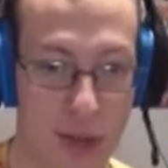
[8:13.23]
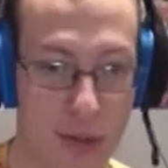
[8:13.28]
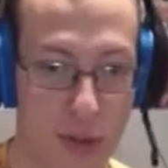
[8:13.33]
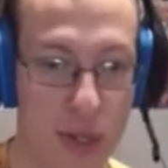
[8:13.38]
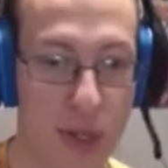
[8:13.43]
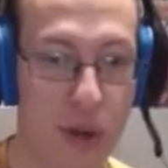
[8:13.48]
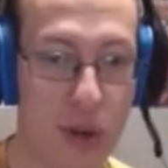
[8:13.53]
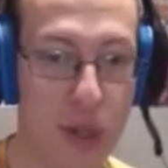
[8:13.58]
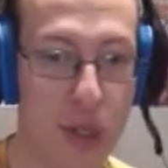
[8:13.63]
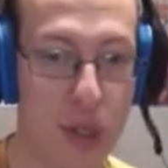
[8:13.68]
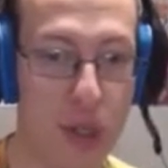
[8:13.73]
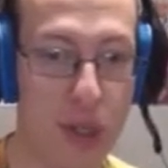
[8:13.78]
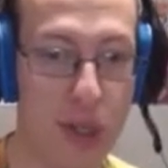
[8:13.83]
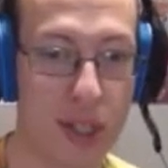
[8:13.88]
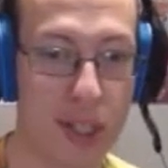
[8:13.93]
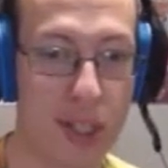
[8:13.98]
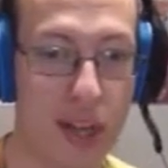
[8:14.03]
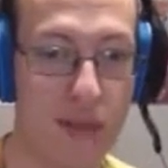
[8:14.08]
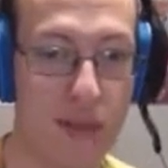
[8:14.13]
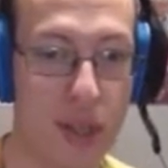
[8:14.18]
creature
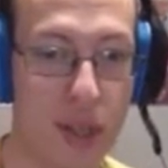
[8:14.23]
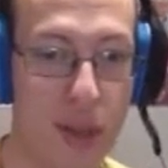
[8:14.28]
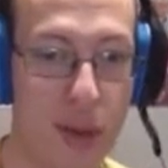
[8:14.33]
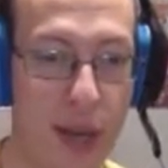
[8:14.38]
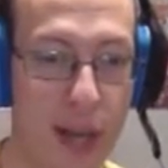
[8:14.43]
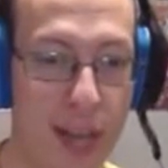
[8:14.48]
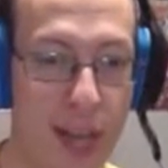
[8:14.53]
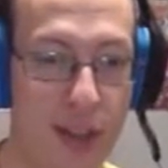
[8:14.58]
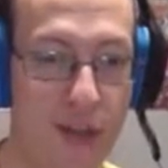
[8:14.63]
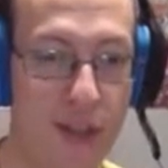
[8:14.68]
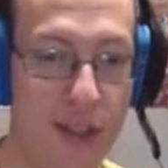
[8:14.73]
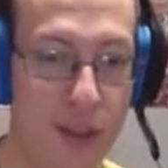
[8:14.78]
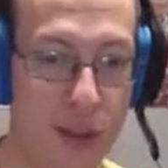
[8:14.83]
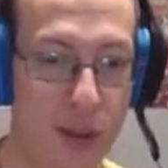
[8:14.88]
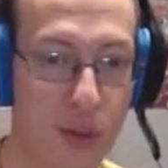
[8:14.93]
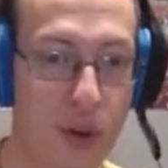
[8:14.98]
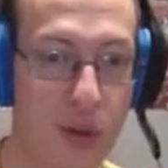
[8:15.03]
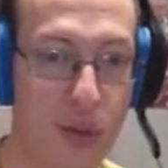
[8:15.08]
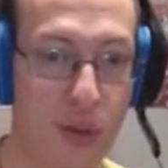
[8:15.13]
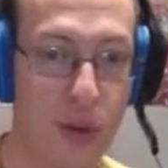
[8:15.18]
itself that you have is a
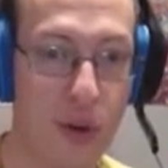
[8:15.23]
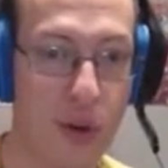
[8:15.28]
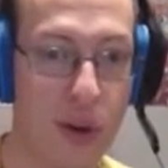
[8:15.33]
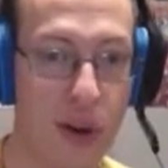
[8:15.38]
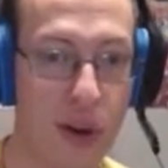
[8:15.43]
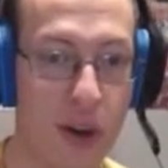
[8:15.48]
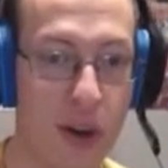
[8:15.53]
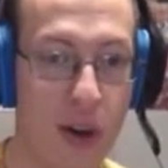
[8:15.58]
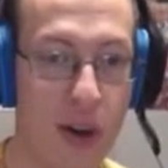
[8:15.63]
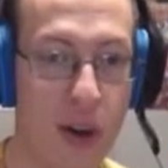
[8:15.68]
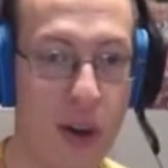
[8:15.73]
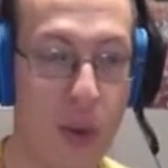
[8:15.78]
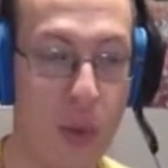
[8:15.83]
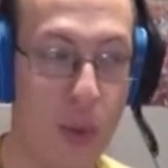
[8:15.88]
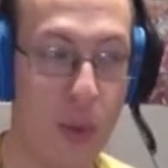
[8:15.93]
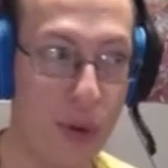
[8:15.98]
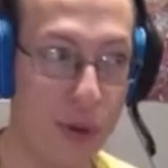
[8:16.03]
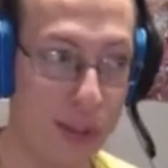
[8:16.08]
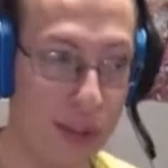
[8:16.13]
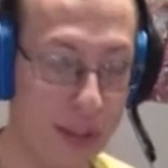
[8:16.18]
3/4
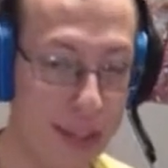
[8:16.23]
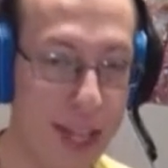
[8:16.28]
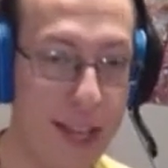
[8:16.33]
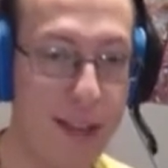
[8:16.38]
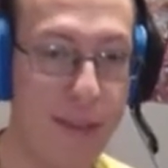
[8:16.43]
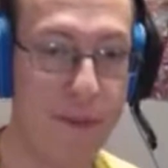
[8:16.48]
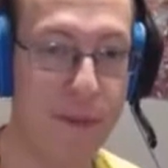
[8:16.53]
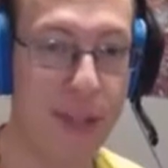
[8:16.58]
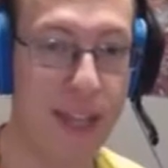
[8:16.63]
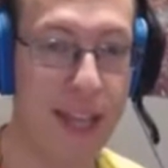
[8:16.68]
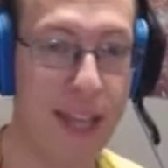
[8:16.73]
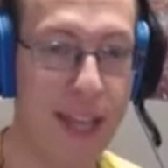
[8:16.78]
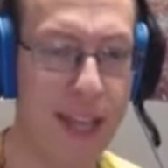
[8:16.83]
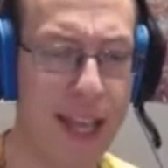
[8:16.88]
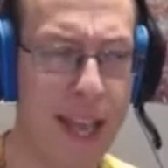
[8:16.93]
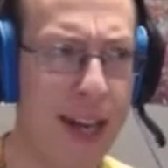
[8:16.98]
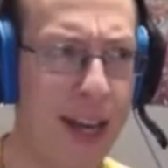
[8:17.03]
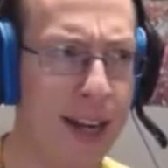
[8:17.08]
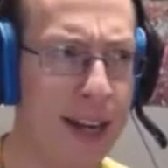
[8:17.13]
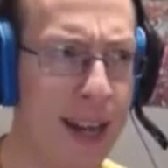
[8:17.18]
with lifelink,
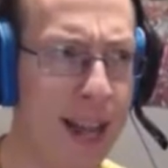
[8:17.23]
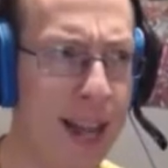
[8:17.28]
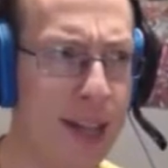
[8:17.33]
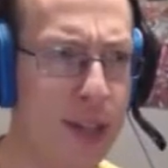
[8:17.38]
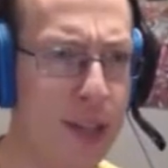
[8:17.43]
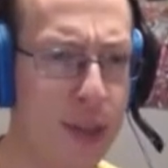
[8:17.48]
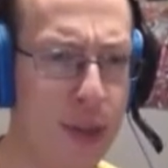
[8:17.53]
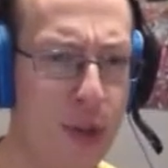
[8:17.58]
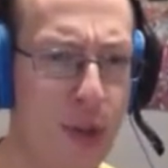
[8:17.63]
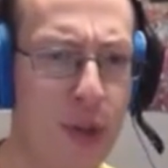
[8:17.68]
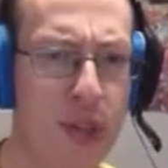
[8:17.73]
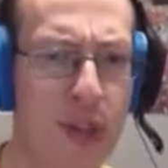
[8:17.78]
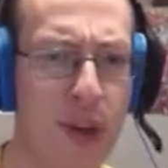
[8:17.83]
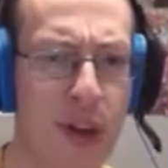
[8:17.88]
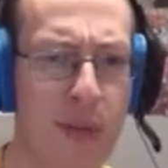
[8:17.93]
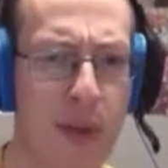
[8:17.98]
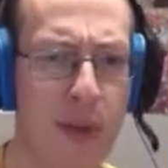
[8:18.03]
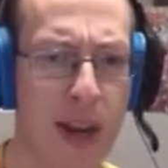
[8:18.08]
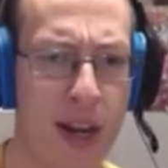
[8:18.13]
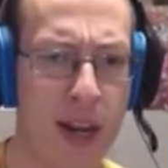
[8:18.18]
and it has 2
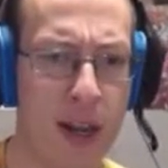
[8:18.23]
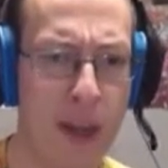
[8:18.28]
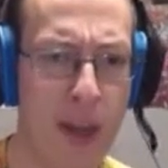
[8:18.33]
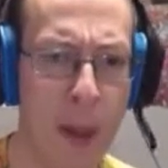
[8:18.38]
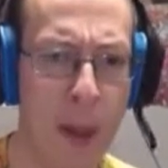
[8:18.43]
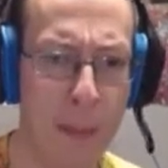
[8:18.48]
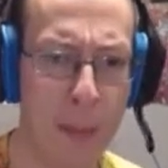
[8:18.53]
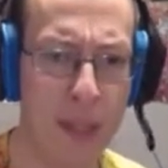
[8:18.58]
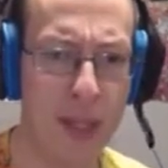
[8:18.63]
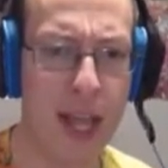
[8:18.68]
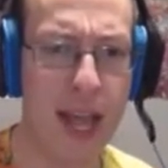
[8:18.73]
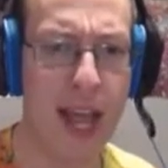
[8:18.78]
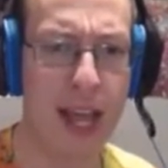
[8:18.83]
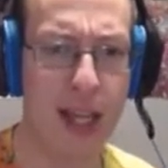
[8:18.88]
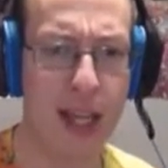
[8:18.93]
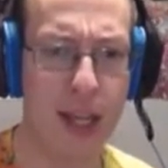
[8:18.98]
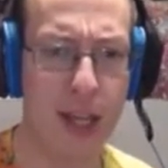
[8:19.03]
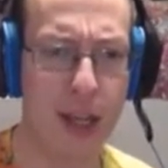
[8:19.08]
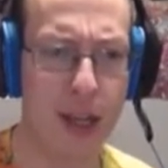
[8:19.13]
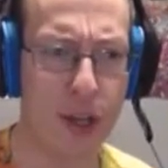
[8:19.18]
generic mana,
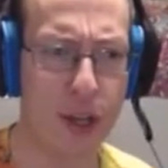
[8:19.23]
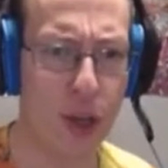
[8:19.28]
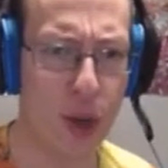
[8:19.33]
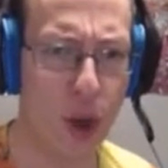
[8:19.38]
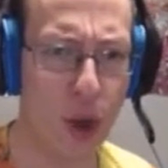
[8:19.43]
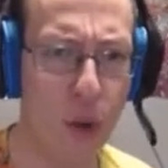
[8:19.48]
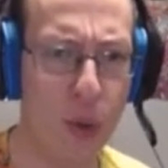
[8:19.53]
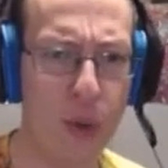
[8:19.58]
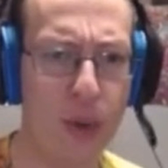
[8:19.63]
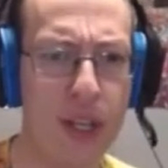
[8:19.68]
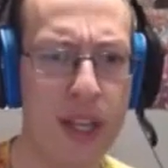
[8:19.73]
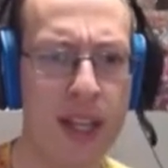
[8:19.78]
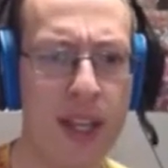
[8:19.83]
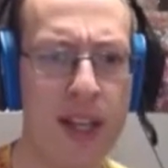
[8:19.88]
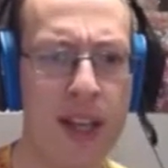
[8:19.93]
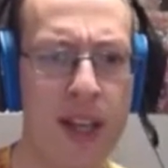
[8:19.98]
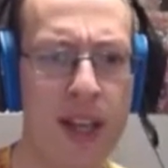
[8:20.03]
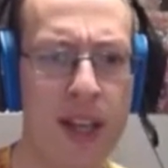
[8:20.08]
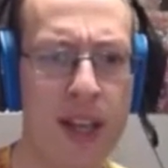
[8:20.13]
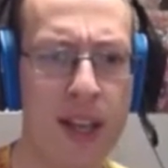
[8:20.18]
black,
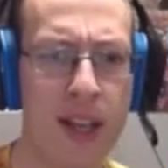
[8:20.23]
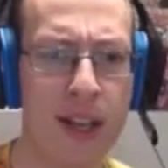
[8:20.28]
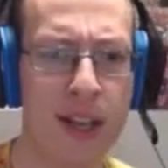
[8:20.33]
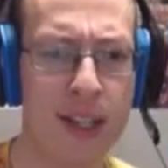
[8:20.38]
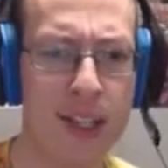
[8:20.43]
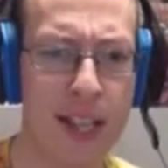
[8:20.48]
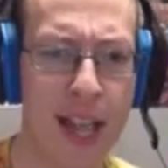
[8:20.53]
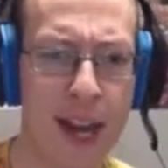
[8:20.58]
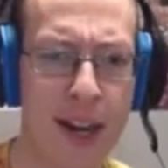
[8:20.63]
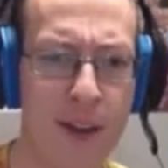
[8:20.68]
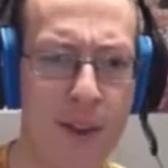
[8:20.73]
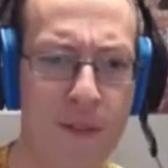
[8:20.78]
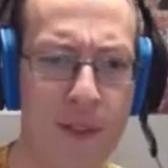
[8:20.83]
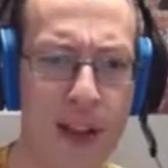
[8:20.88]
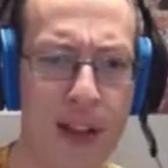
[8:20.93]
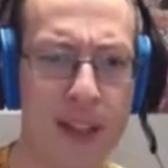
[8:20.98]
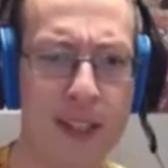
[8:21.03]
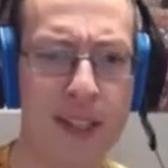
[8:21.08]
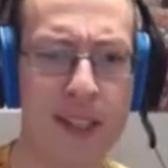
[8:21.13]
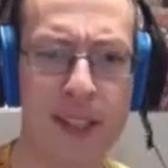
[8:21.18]

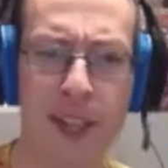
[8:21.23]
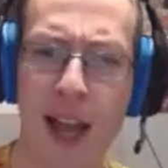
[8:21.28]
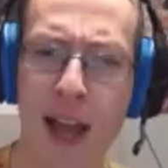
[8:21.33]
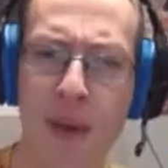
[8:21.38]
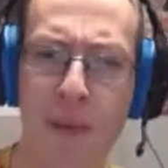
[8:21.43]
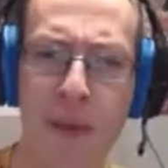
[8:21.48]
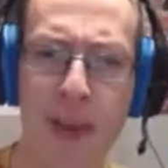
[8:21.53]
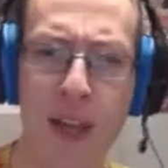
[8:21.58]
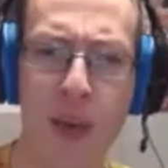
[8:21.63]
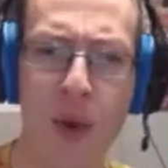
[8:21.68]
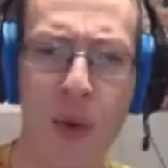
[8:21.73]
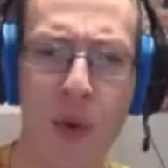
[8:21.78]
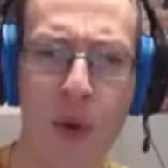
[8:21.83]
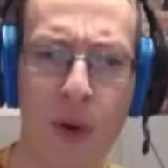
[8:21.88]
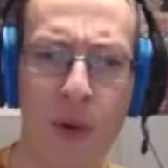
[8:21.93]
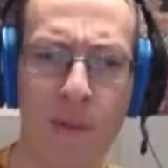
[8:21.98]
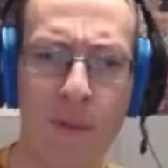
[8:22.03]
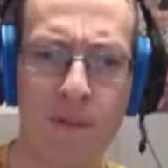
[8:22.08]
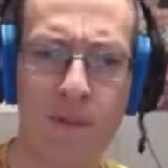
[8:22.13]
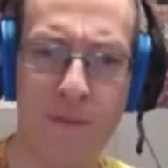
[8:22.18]
sacrifice a zombie
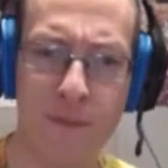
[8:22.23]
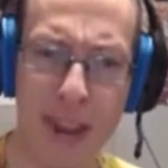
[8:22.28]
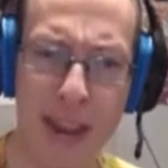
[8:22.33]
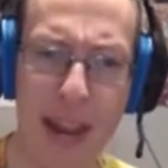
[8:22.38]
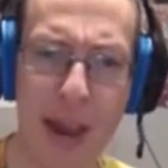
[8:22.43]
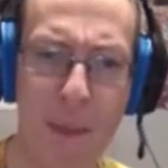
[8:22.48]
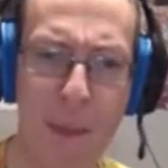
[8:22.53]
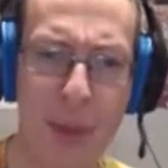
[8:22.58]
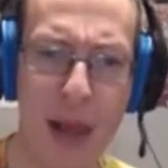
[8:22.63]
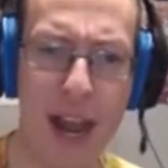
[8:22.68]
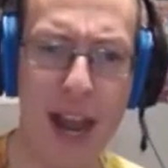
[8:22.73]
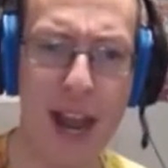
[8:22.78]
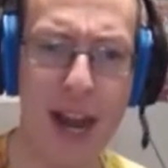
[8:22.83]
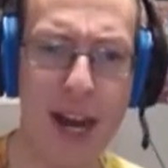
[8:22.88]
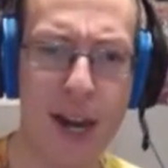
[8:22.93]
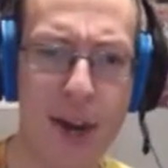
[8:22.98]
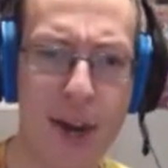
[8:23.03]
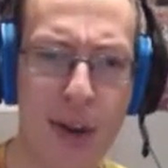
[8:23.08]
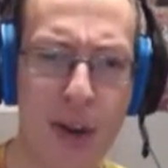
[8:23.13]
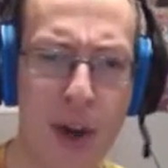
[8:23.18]
or
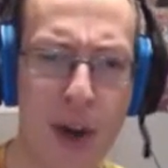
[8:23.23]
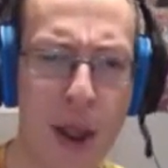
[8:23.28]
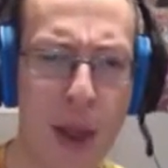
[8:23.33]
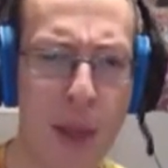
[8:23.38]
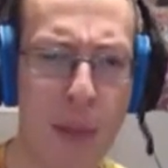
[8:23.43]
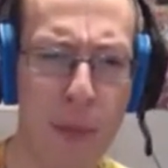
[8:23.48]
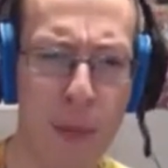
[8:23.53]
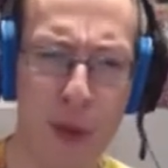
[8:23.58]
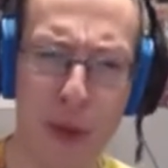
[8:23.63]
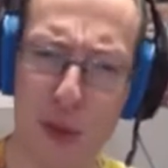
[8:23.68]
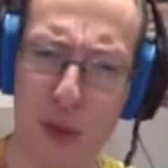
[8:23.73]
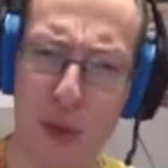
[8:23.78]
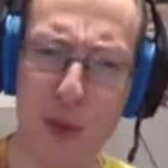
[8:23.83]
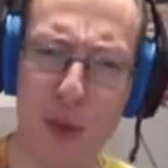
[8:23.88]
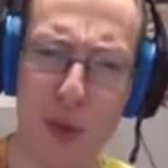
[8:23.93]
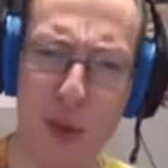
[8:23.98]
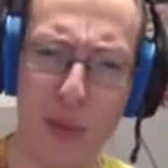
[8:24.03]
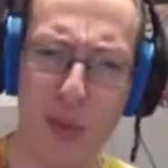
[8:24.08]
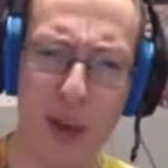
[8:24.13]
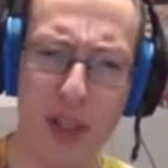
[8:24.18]
vampire, put
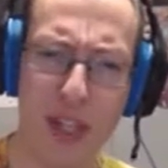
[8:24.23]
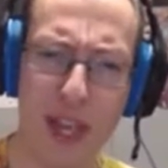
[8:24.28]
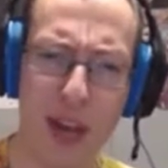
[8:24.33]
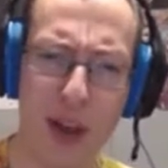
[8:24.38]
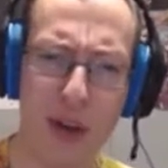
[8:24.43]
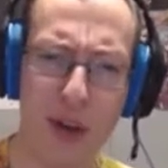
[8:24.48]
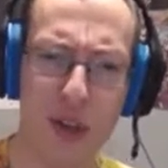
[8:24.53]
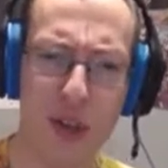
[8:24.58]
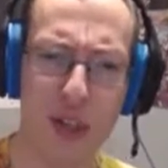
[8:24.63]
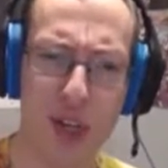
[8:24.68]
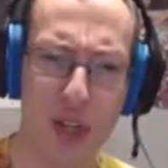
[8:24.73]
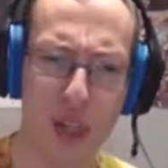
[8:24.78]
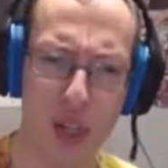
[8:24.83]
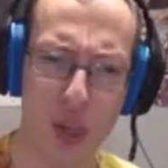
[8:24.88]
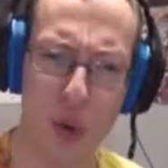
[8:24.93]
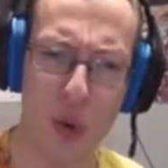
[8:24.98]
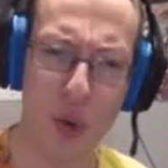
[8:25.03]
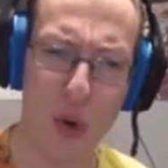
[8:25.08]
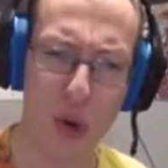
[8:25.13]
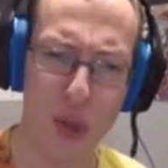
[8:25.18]
2/1/1 counters on
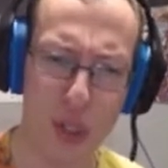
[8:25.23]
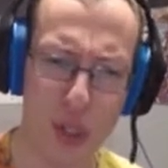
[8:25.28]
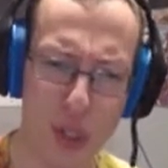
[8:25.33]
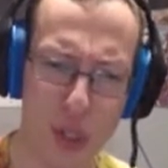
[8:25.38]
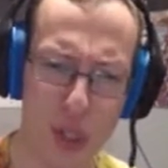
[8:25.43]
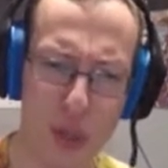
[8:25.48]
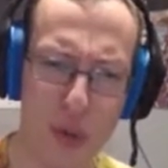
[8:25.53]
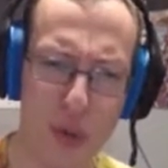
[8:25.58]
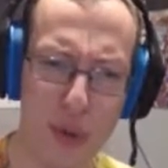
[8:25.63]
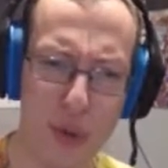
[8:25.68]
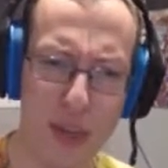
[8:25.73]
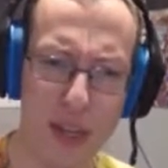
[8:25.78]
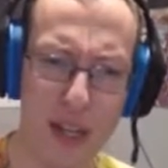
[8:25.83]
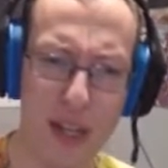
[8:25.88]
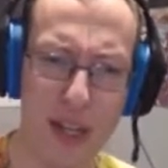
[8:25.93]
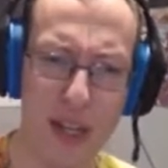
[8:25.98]
your dude,